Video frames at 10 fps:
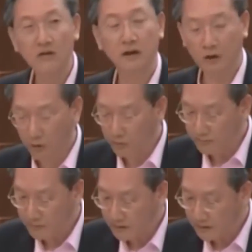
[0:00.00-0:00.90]
the
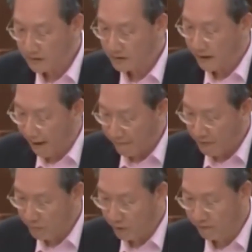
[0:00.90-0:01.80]
groups have
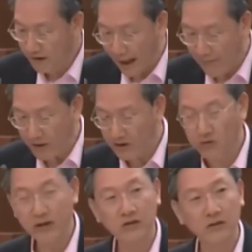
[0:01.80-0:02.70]
improved their
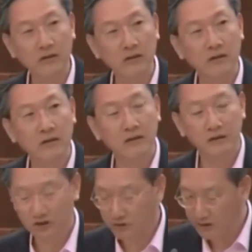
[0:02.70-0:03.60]
administration,
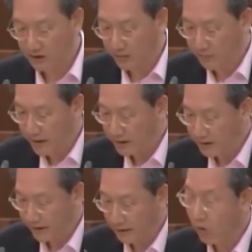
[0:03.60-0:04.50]
strategy
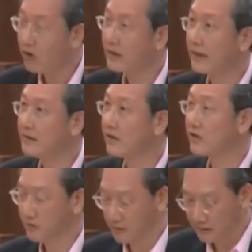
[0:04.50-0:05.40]
planning, and
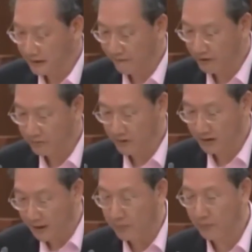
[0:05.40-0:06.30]
organizational development
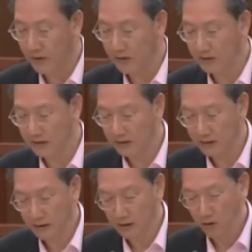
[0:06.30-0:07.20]
capabilities,
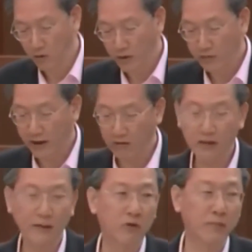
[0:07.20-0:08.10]
which will help
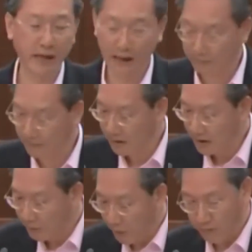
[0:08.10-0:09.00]
them to become
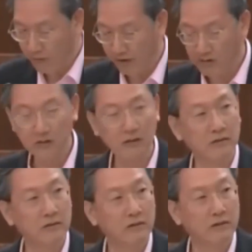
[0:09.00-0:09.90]
more professional
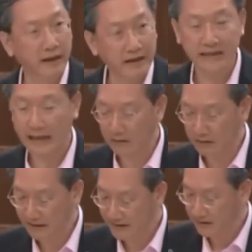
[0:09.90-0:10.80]
and
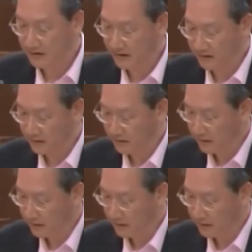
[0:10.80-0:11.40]
self-sustaining.